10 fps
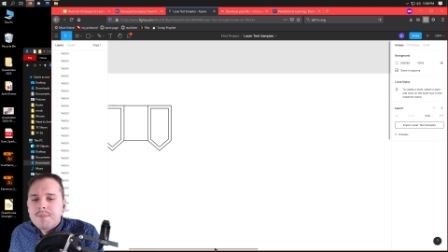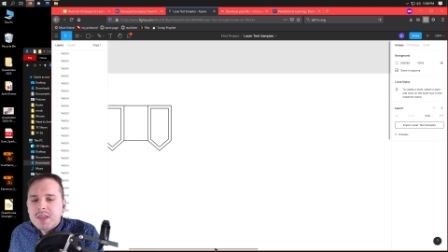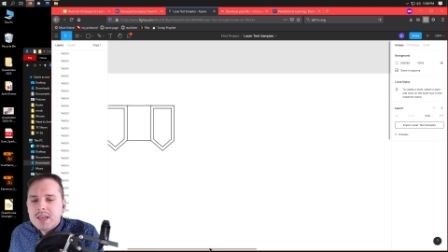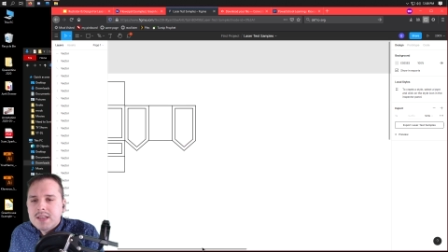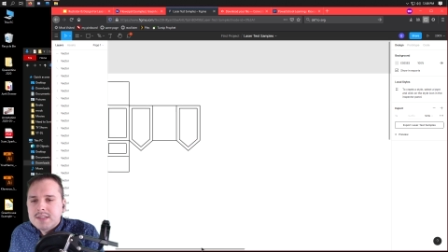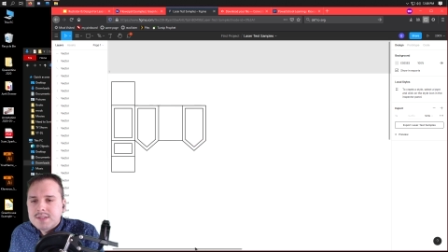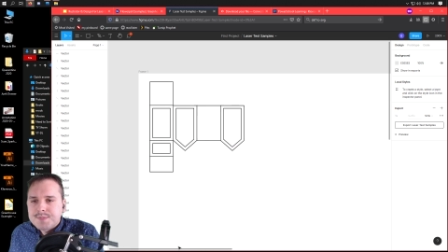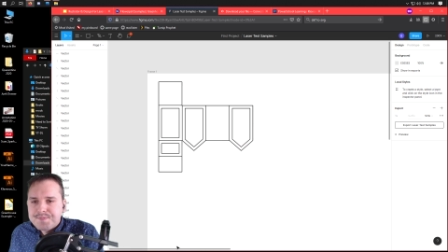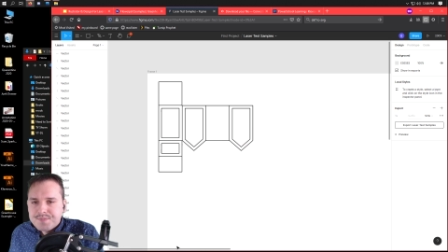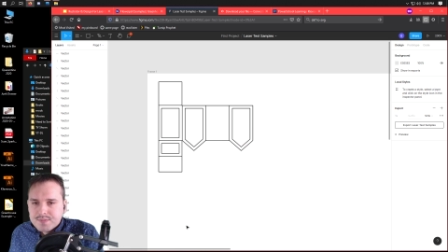is
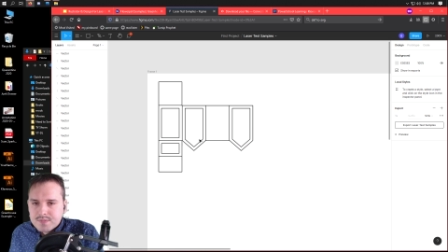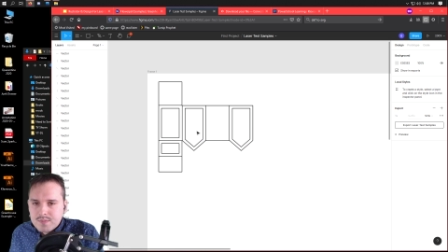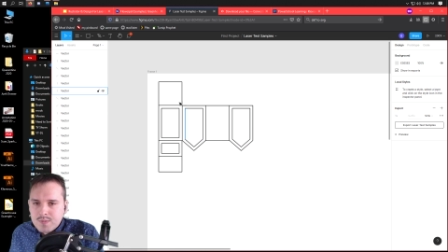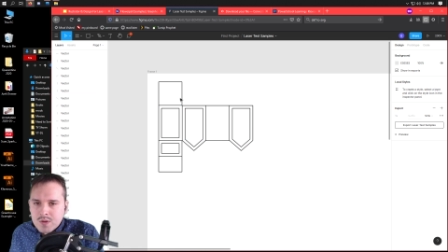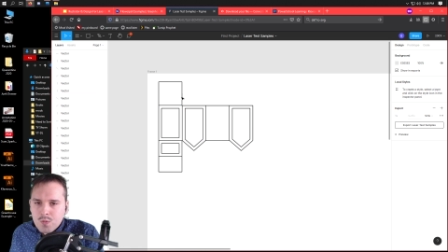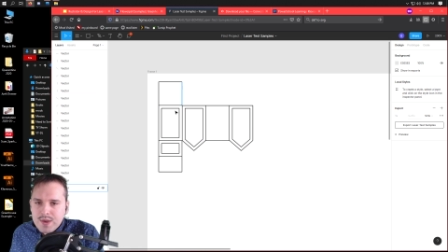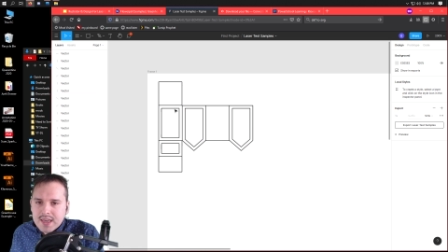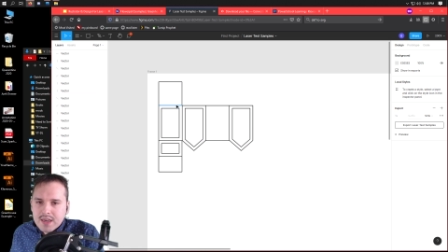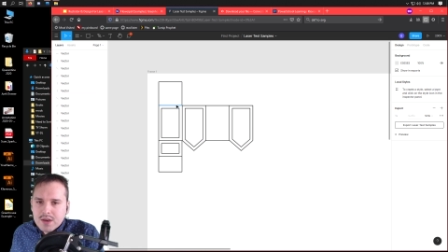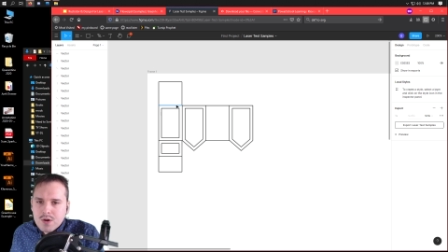we
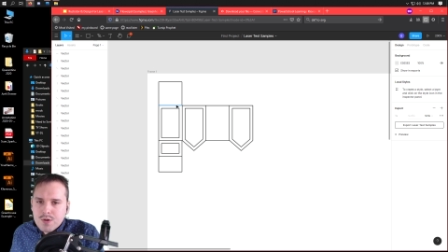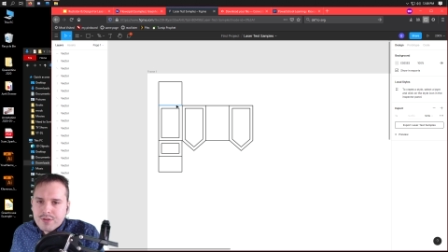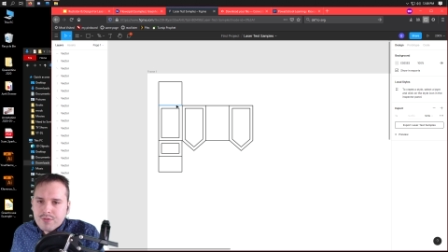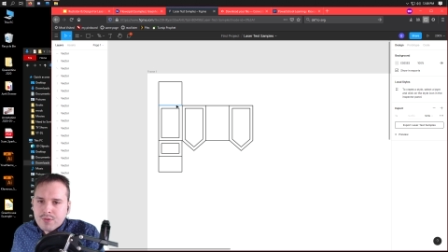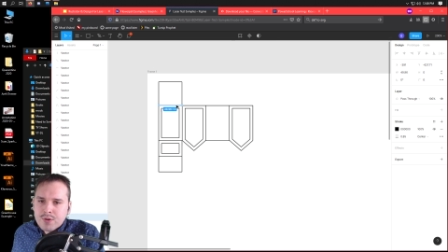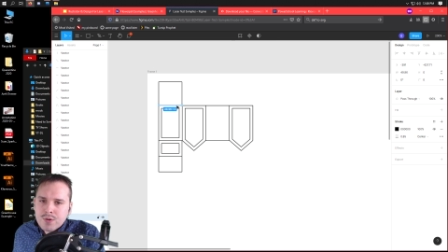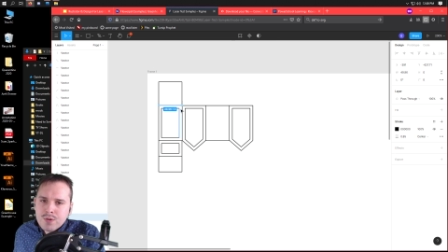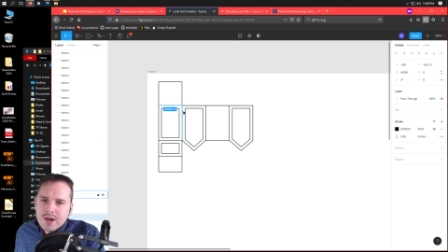can go through